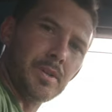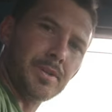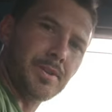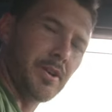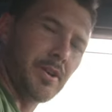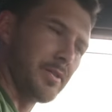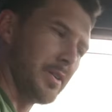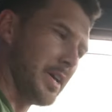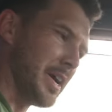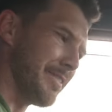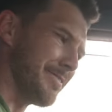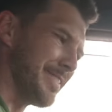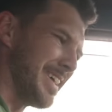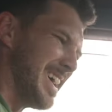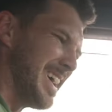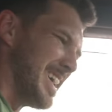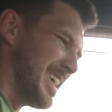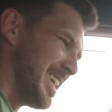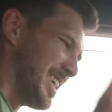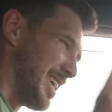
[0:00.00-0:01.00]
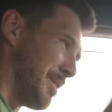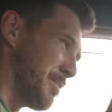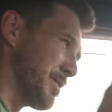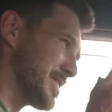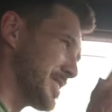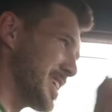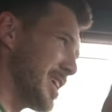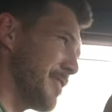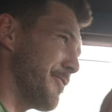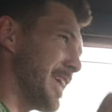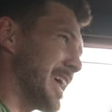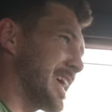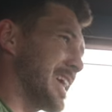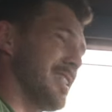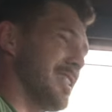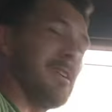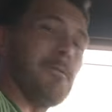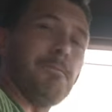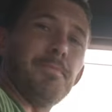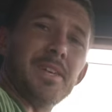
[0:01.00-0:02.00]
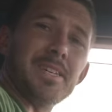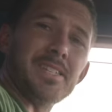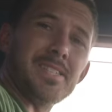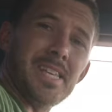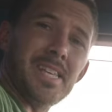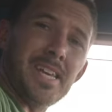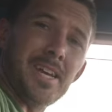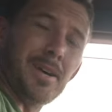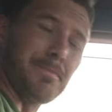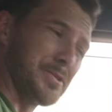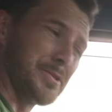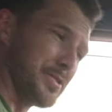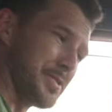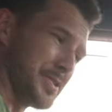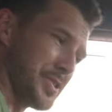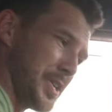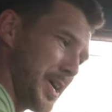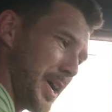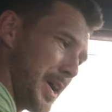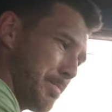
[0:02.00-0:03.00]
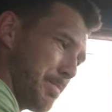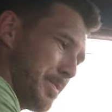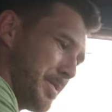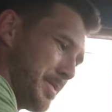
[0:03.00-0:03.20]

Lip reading: turn left. I'm going to see if I can limp this thing up to the shop.